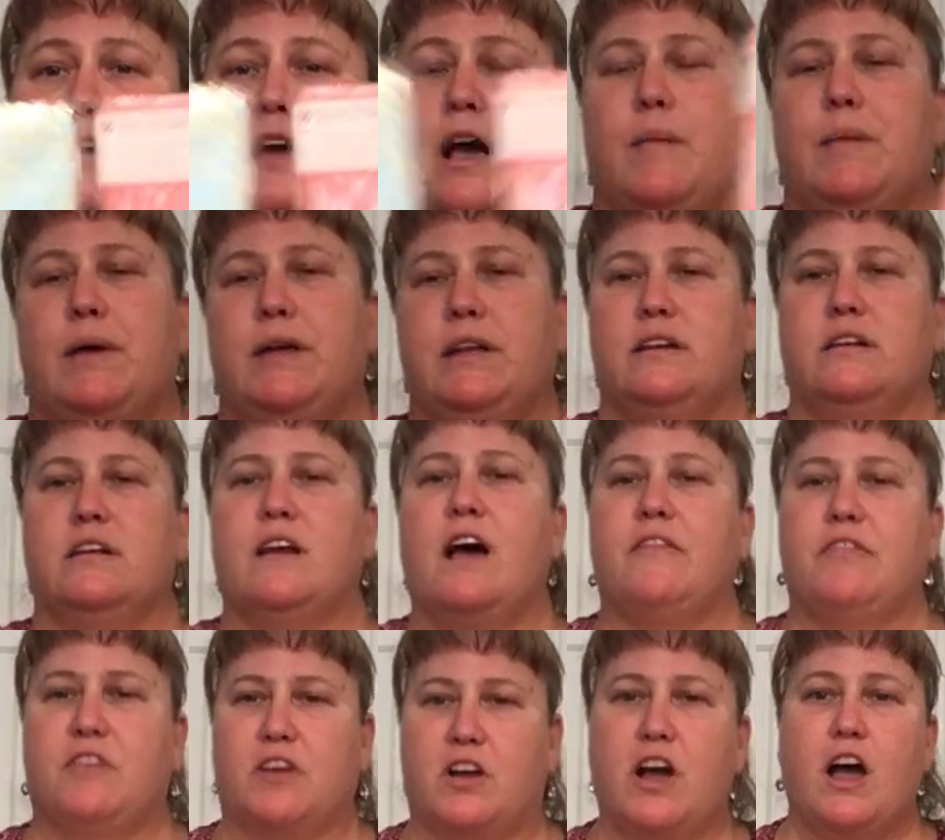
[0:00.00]
I mean,
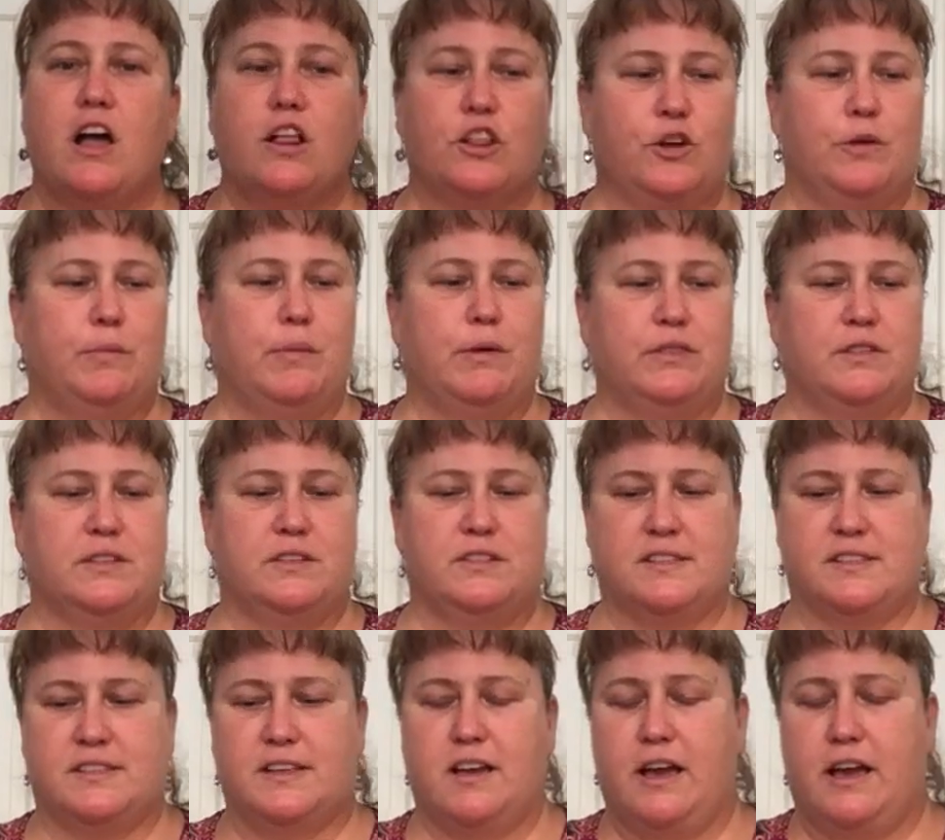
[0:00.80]
not the color, but the
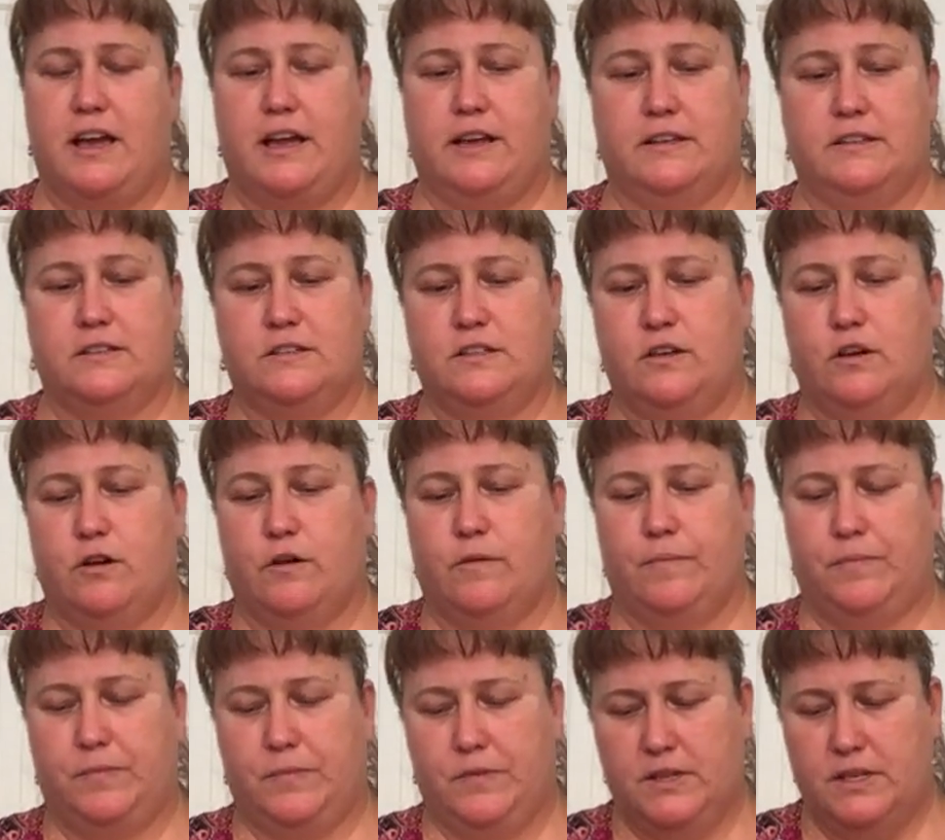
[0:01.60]
design.
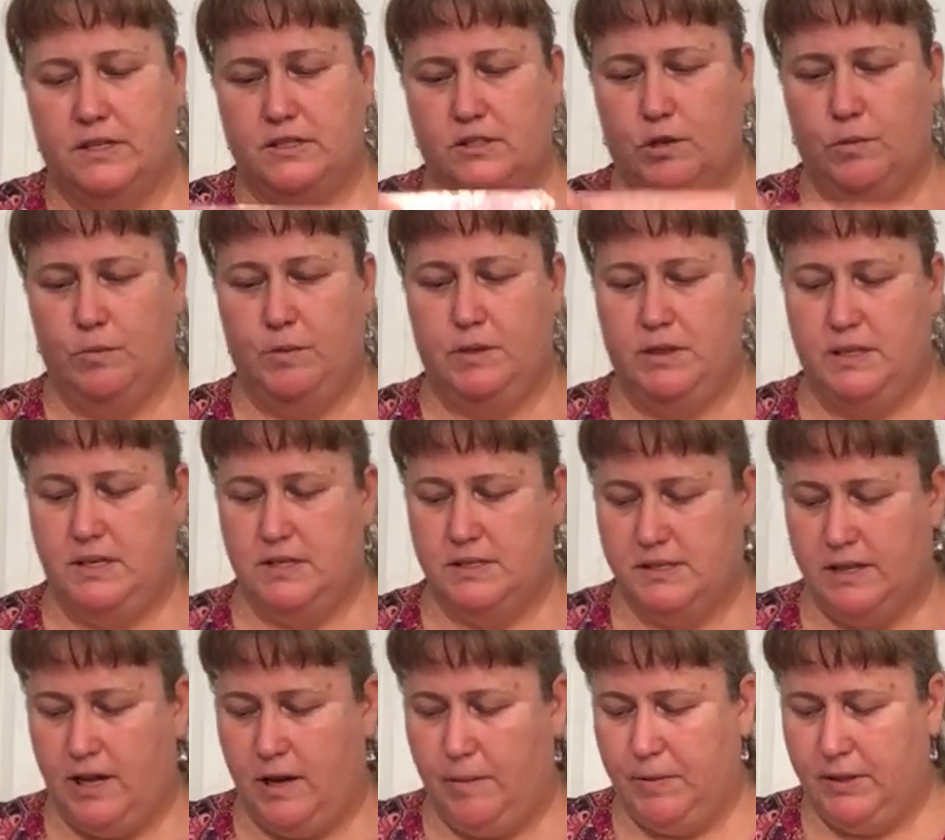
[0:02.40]
So let's open
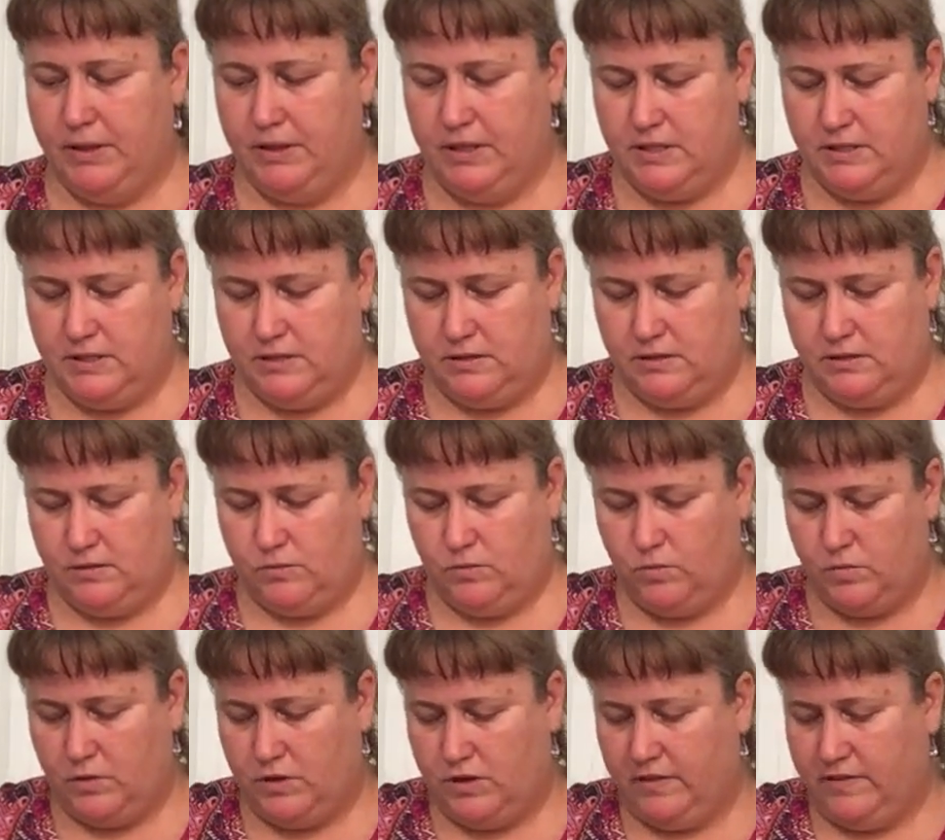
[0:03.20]
these up, at least
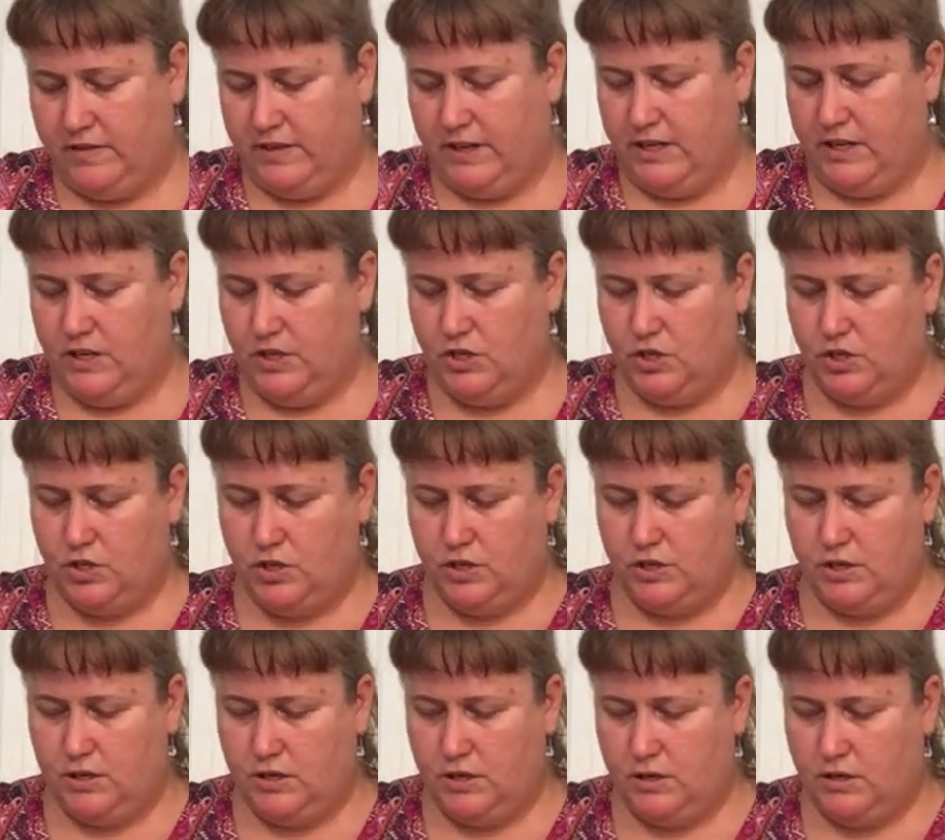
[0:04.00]
one of each,
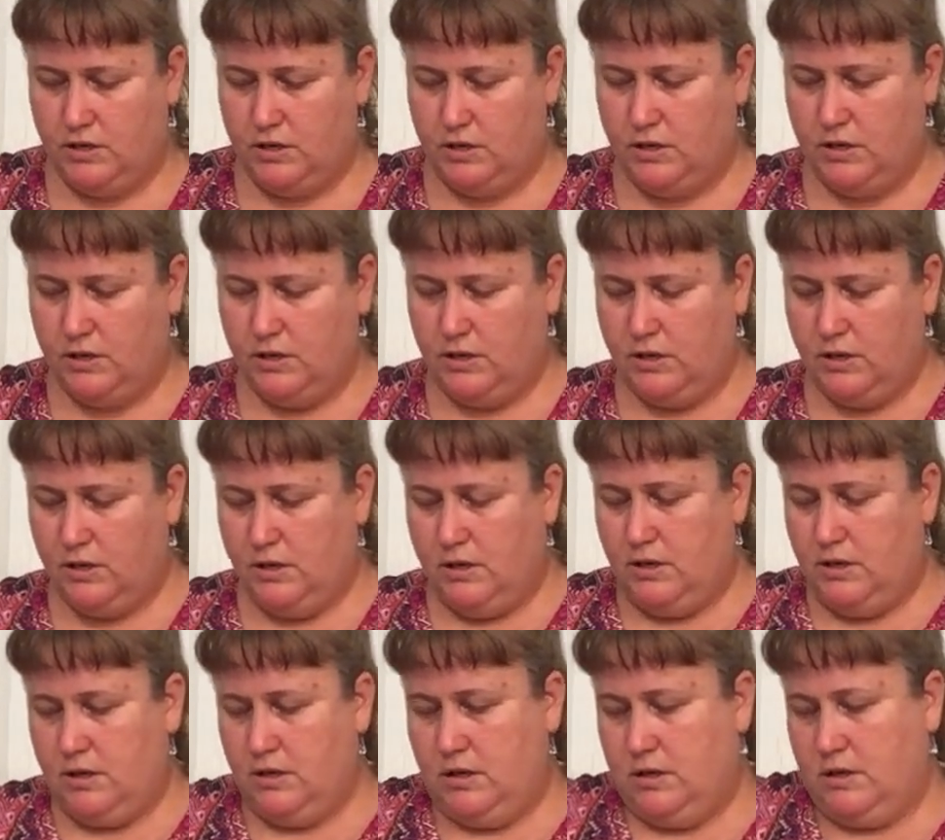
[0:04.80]

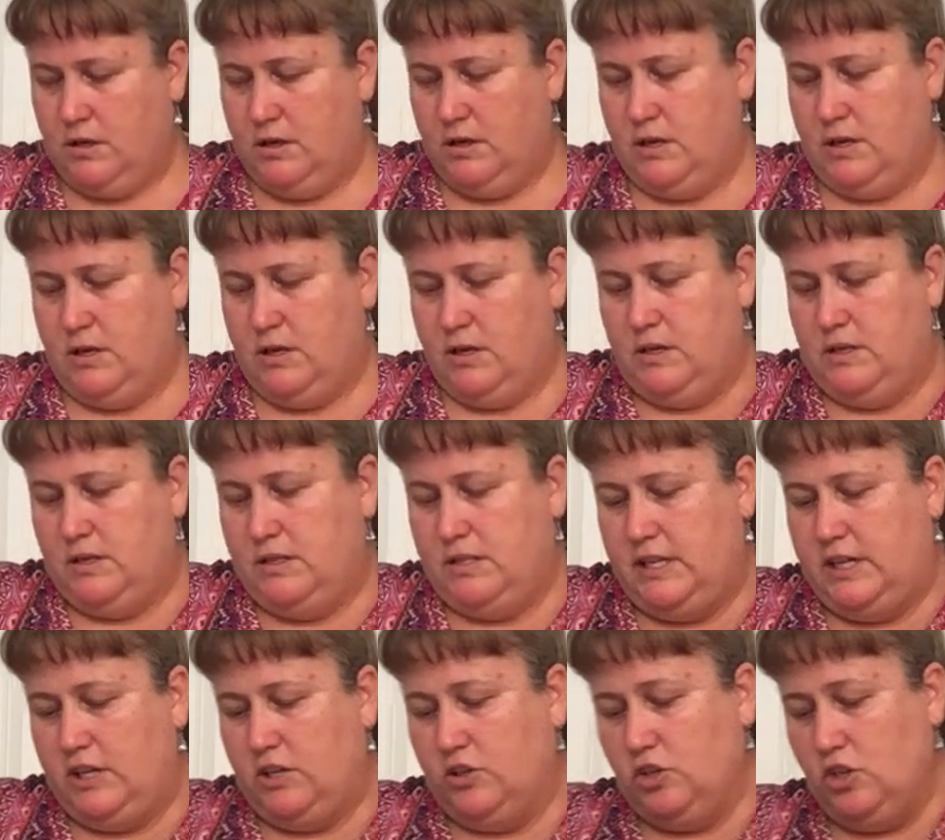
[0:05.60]
and
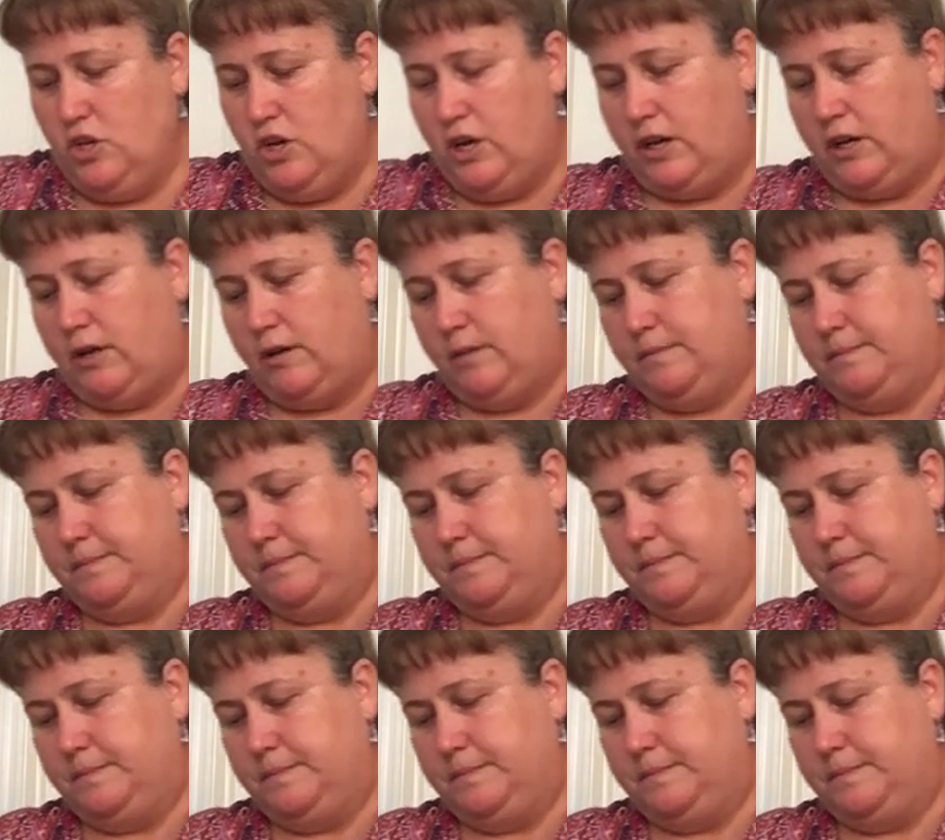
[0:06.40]
take a look.